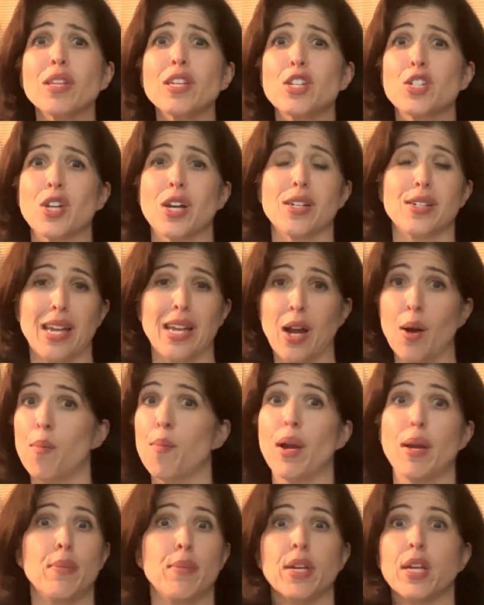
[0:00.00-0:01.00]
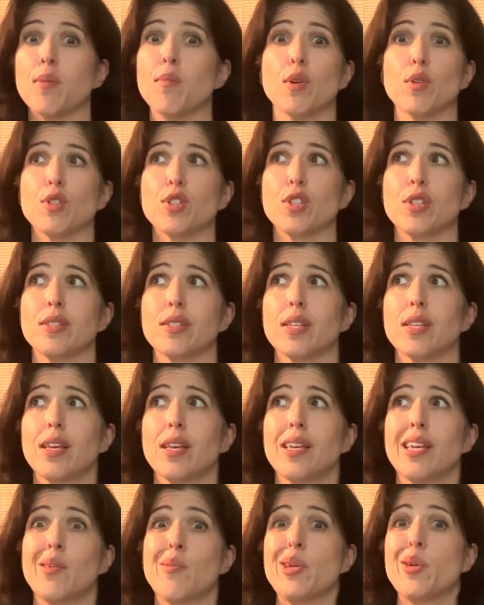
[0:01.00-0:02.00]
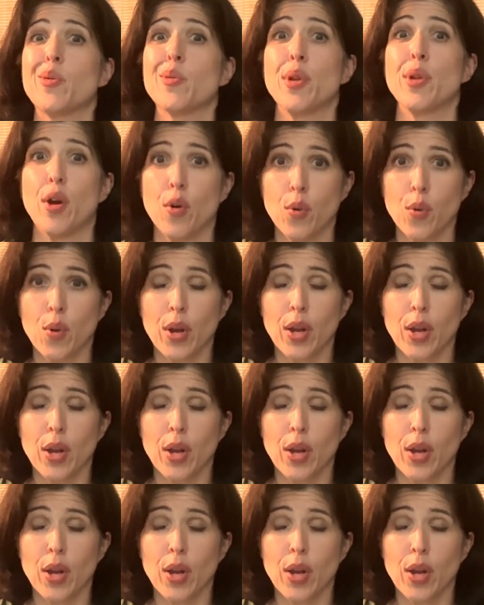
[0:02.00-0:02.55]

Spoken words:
shut down by big emotions, and we don't know.